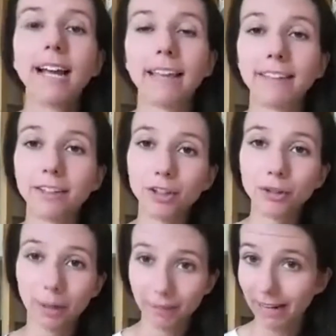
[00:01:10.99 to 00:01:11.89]
and then
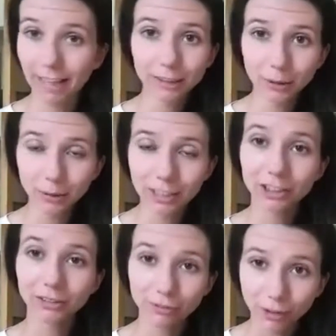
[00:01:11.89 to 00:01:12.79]
I'm going to ask you a
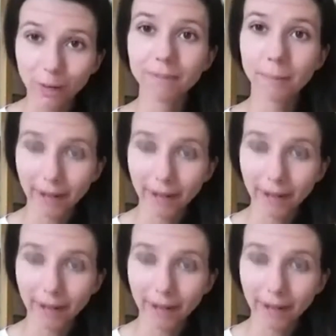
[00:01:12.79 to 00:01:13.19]
question from the